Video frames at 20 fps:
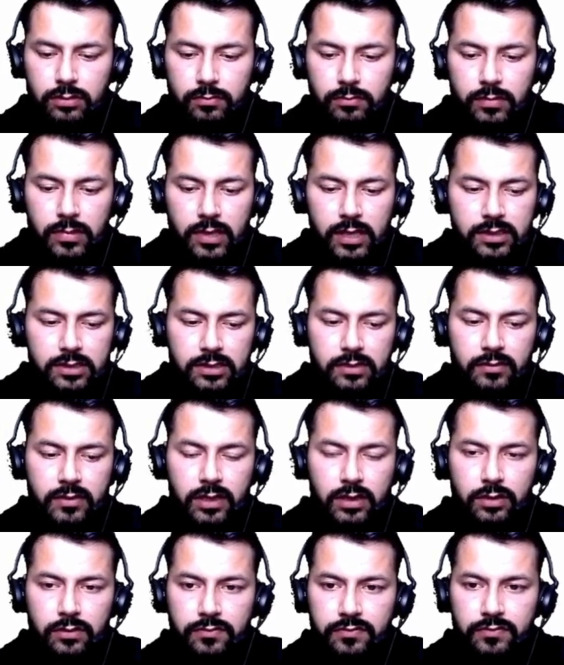pass the
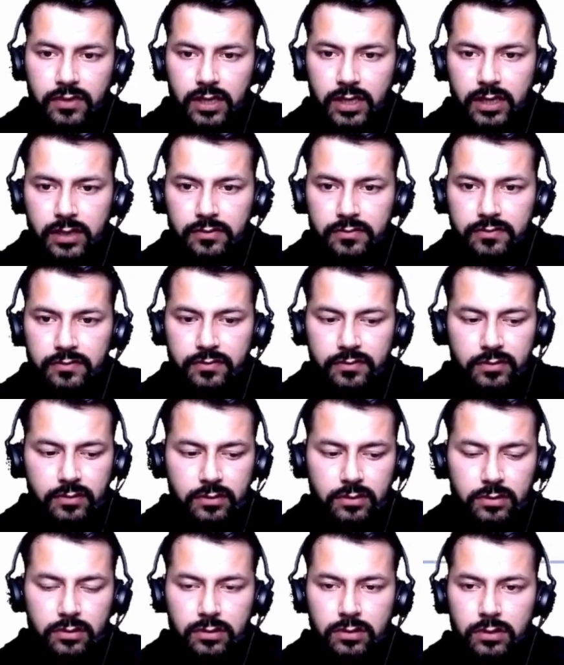value 5
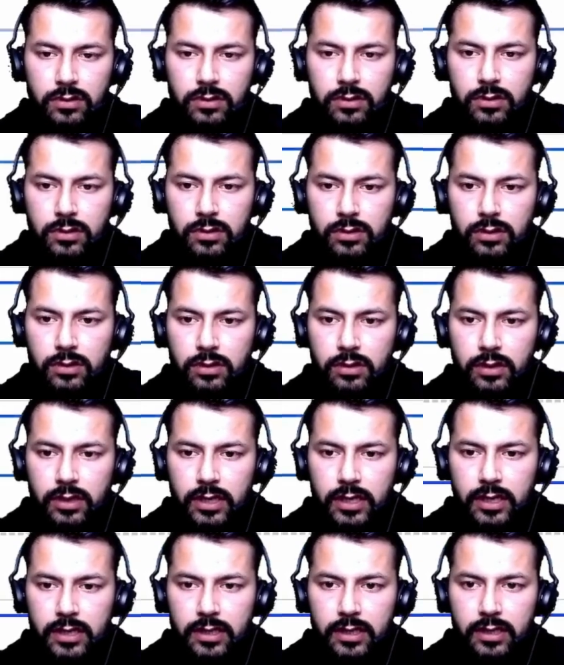
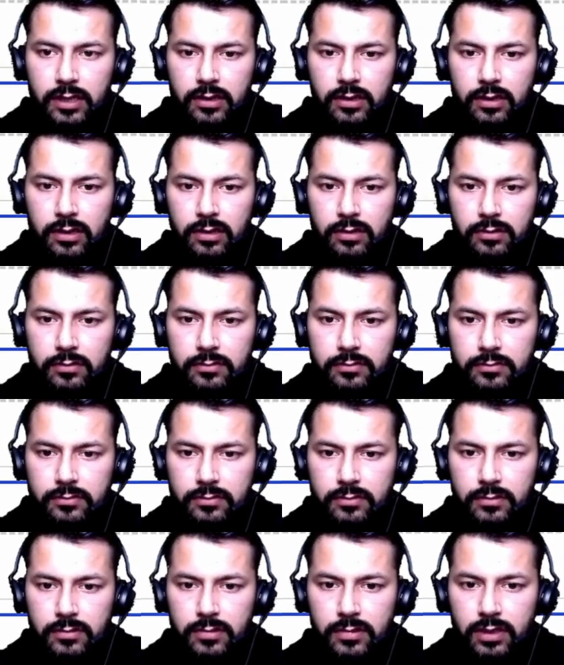and then run.
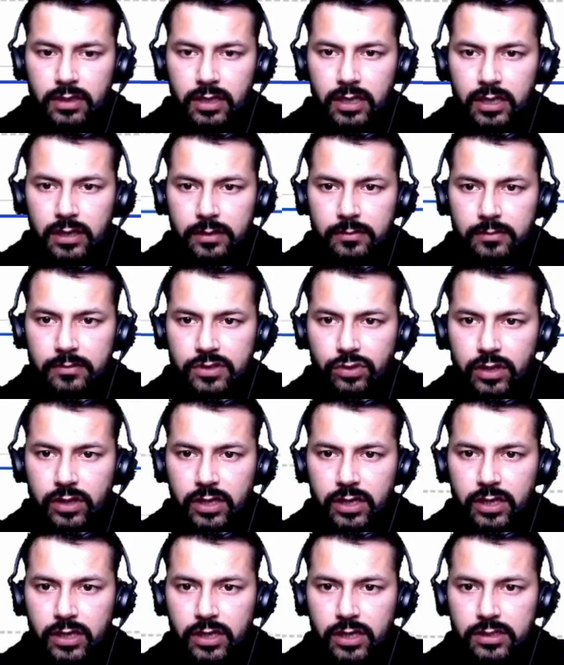Name square
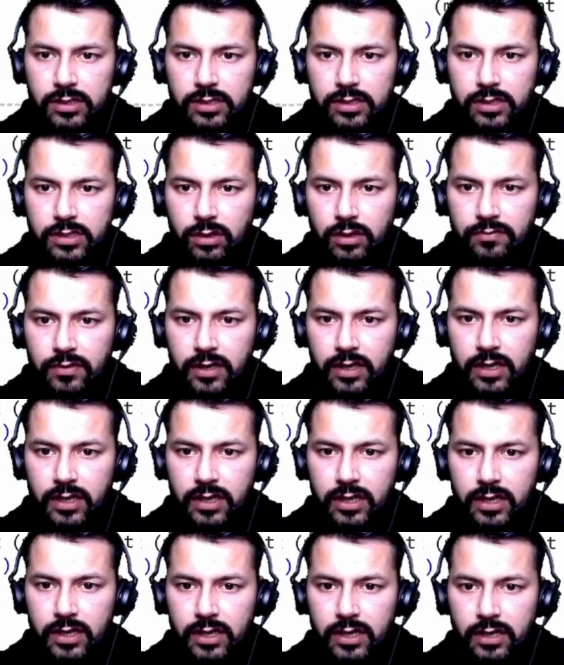is not
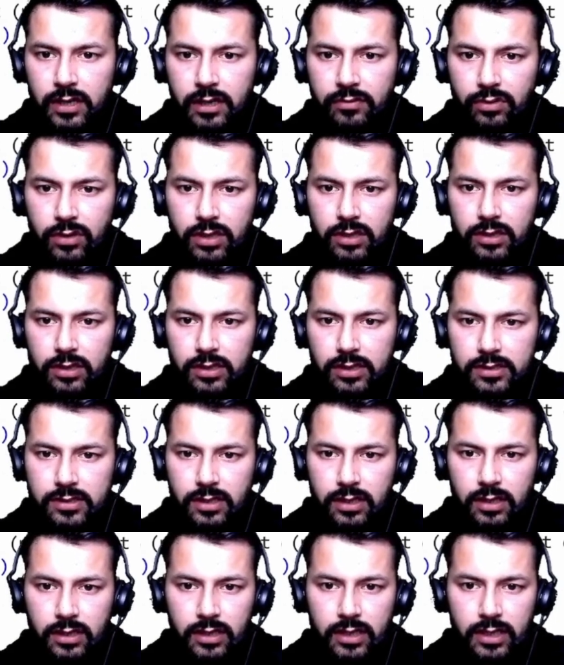defined. We have to run this
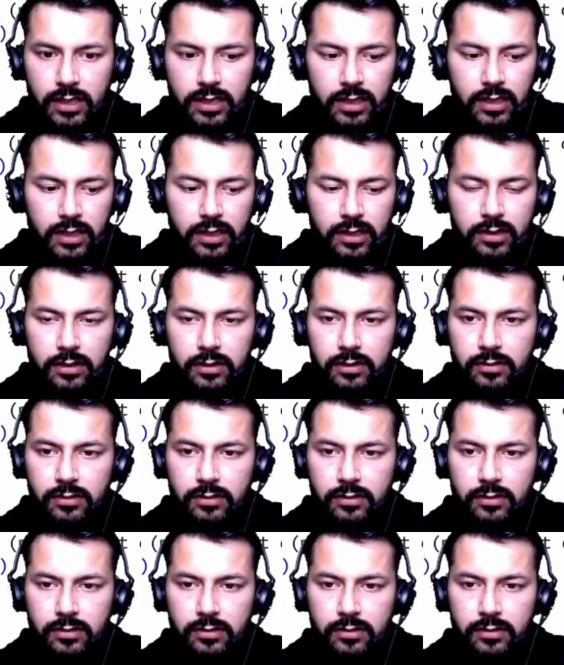again here.